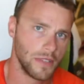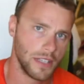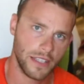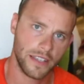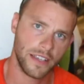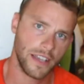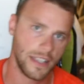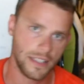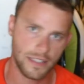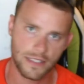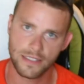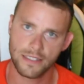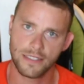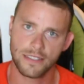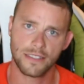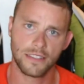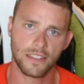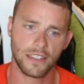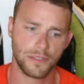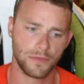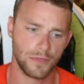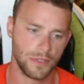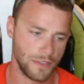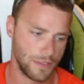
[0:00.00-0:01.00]
in case
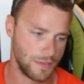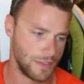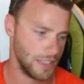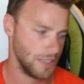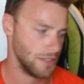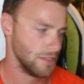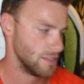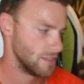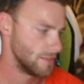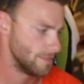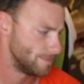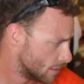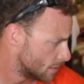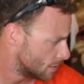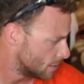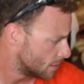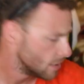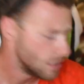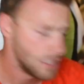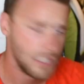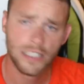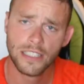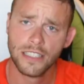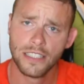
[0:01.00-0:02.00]
this one fails.
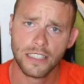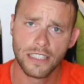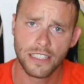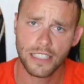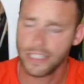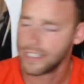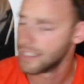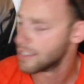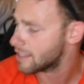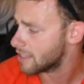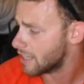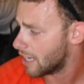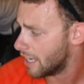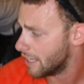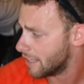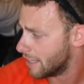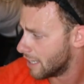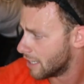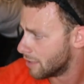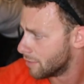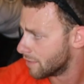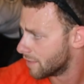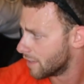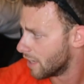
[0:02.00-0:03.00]
Either side
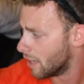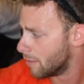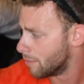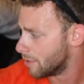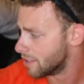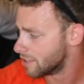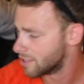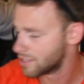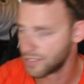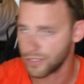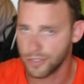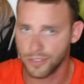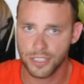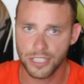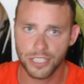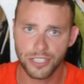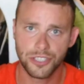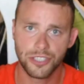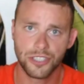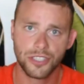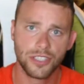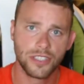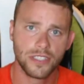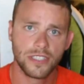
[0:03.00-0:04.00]
here we've got a bit of
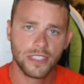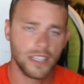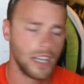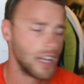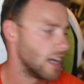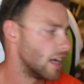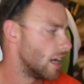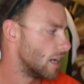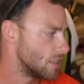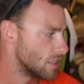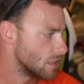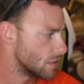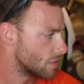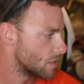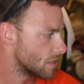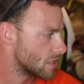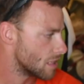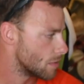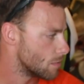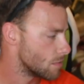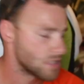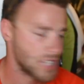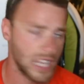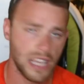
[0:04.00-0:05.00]
storage, just for
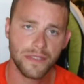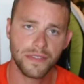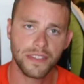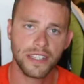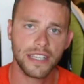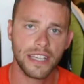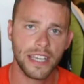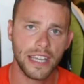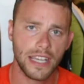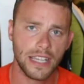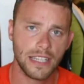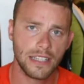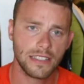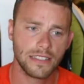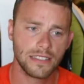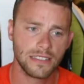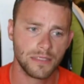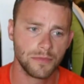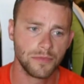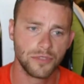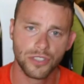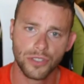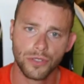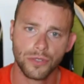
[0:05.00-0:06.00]
some safety kit,
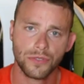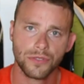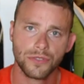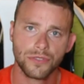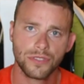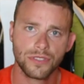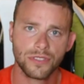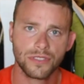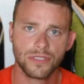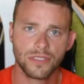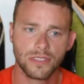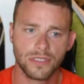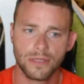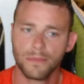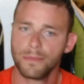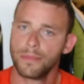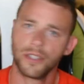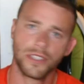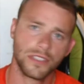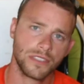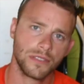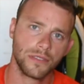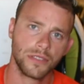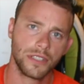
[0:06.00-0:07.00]
some tools, some
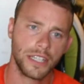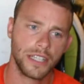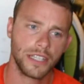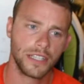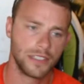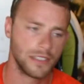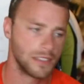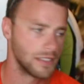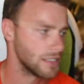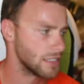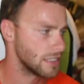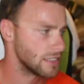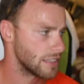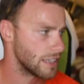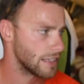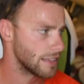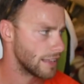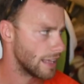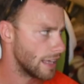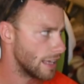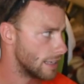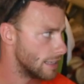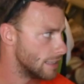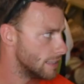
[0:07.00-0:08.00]
personal gear, things like
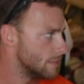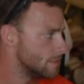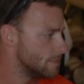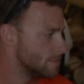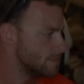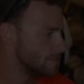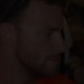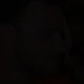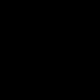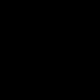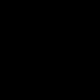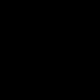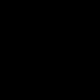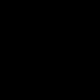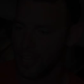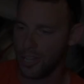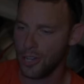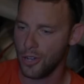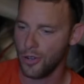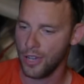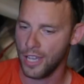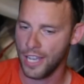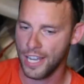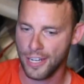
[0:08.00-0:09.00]
that.
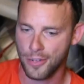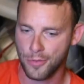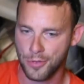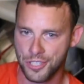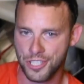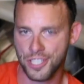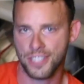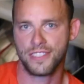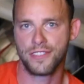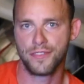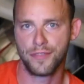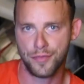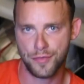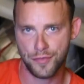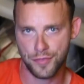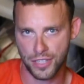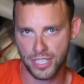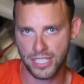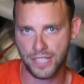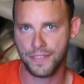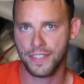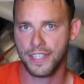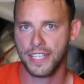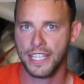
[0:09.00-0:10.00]
So here we're just in
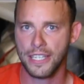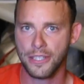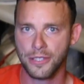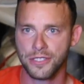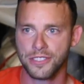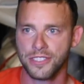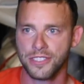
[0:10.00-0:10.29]
front of the keel